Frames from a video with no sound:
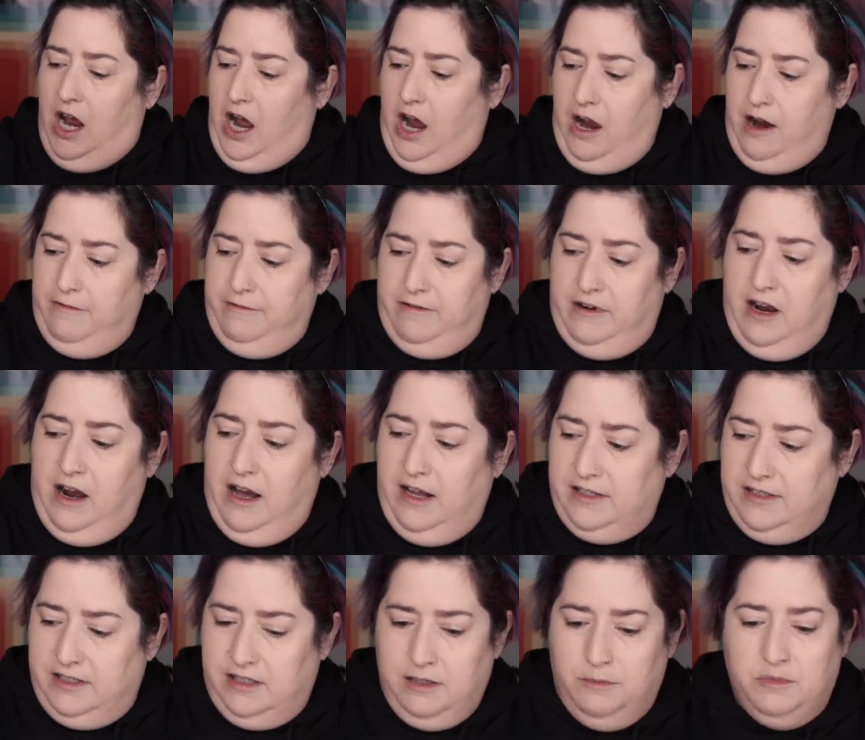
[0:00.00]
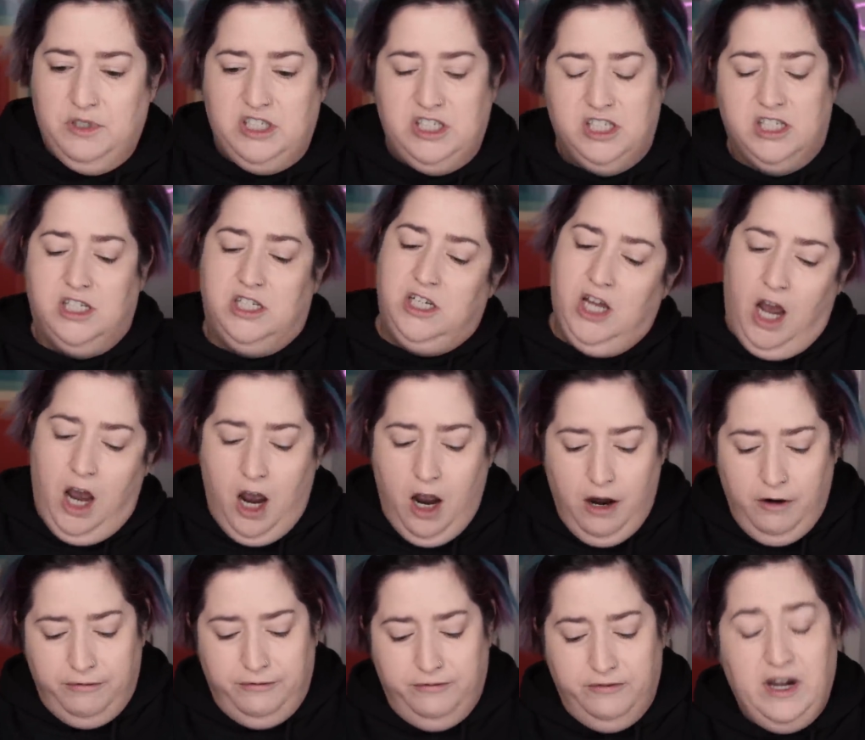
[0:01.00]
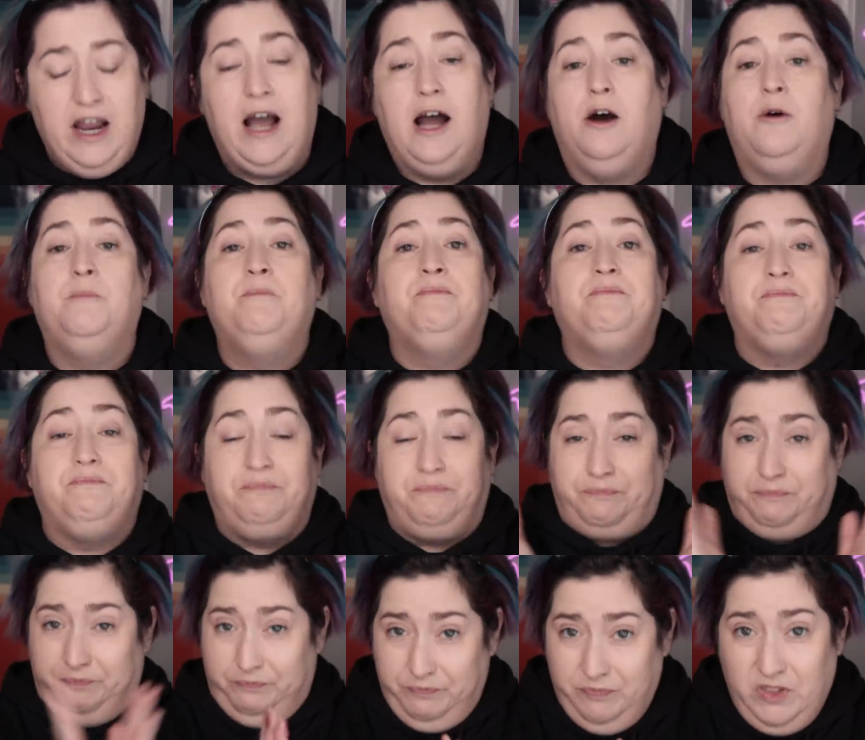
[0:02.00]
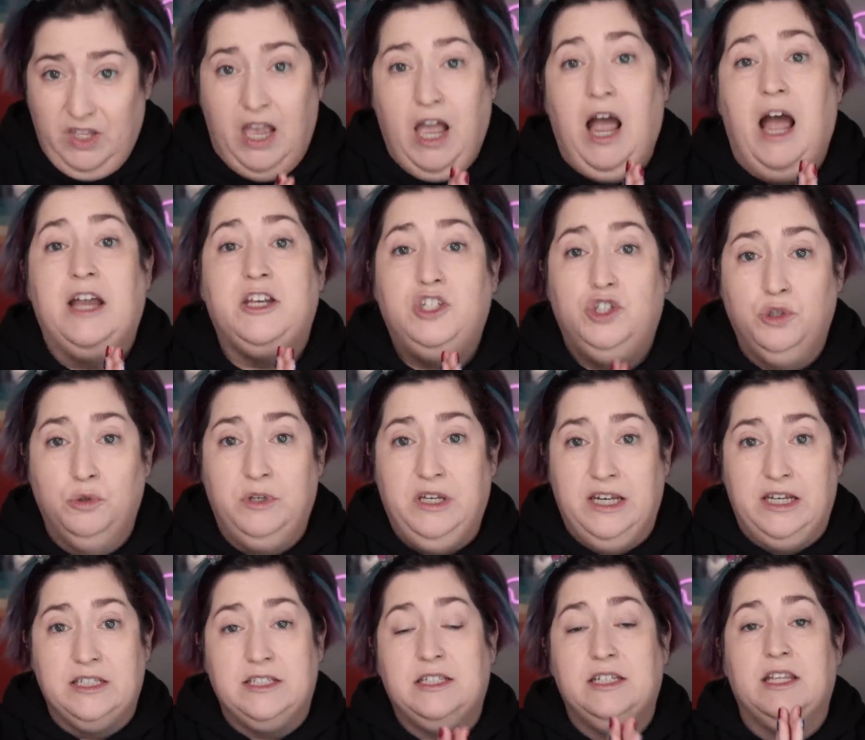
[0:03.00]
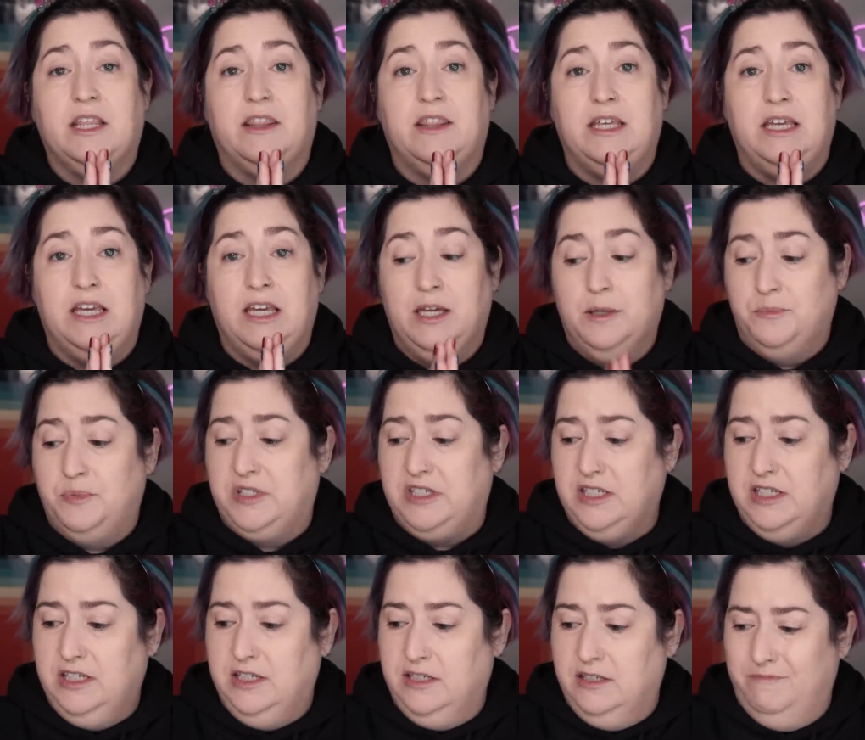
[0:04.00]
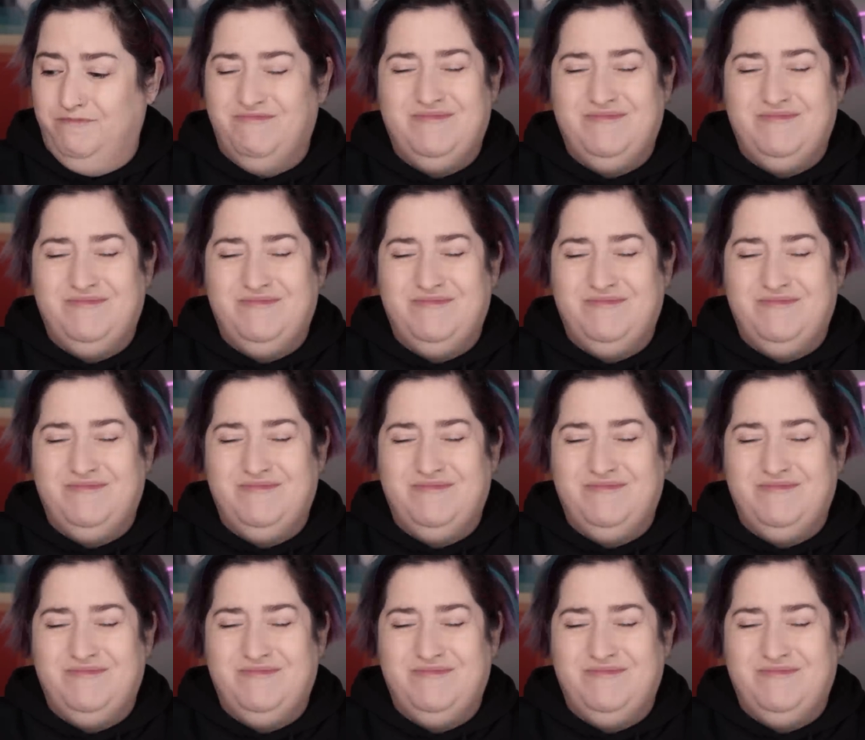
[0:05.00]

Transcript: I've got some stuff. Now, I do get the Ipsy